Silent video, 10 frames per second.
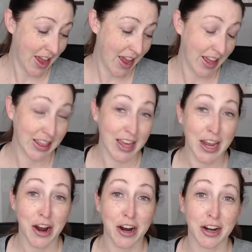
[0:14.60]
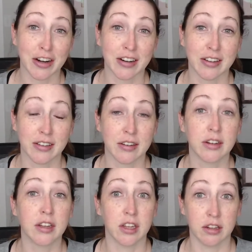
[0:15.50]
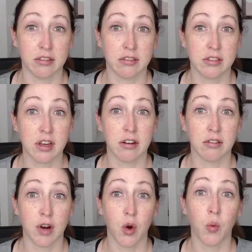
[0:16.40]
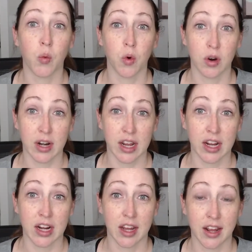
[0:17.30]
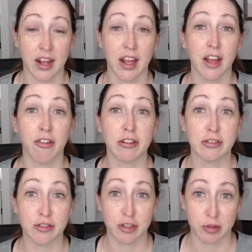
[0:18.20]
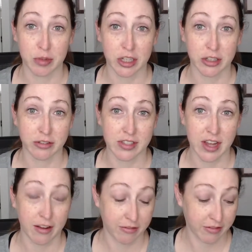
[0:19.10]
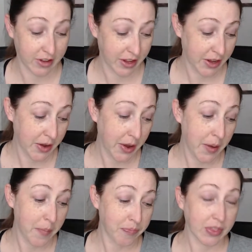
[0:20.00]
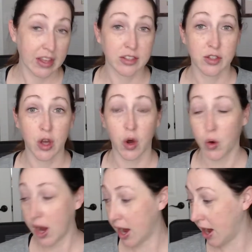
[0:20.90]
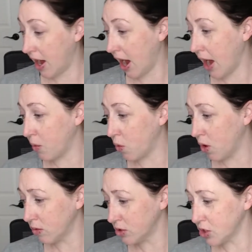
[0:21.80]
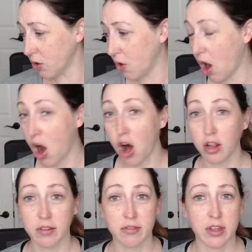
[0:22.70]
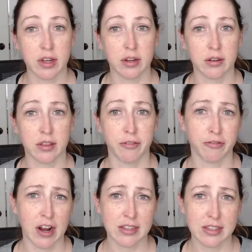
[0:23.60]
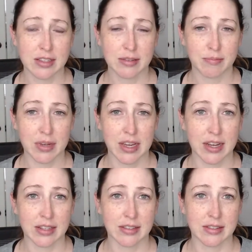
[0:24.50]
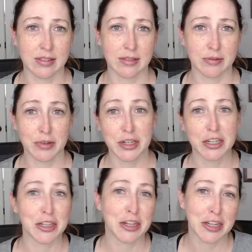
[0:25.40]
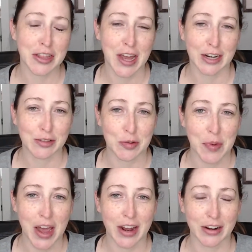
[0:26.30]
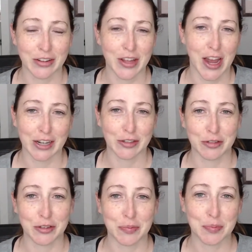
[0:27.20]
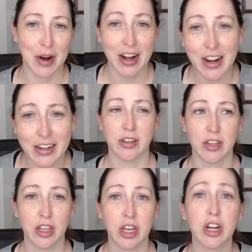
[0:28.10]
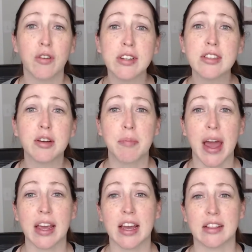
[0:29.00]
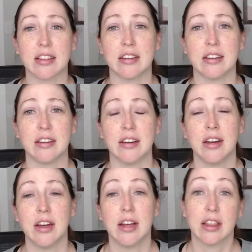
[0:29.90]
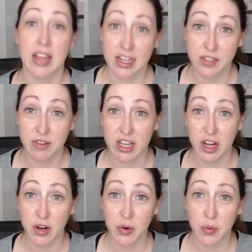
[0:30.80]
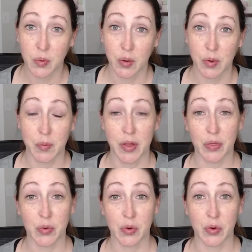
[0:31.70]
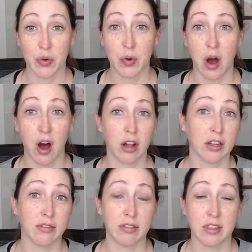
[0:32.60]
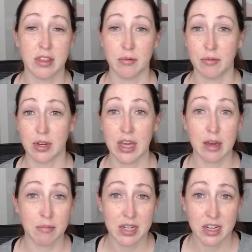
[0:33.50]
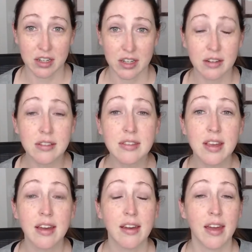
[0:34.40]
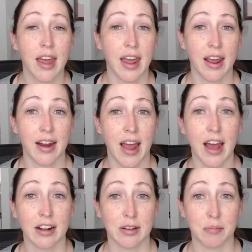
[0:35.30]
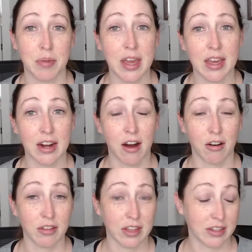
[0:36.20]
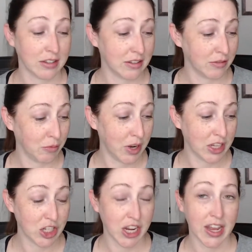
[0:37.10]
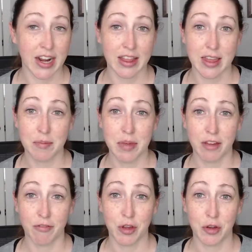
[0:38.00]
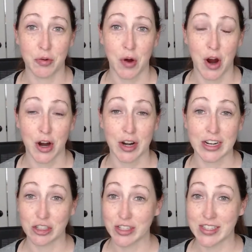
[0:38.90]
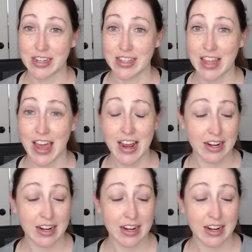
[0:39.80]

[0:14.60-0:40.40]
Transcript: And they are cute. So warning, super cute stuff. So uh, I won't show all of the, the fronts because we're gonna look at the actual pat or the actual product. You can always look back at the last video where we went through all of the kit materials and had a peek at all the what you should get in them if you are interested in that.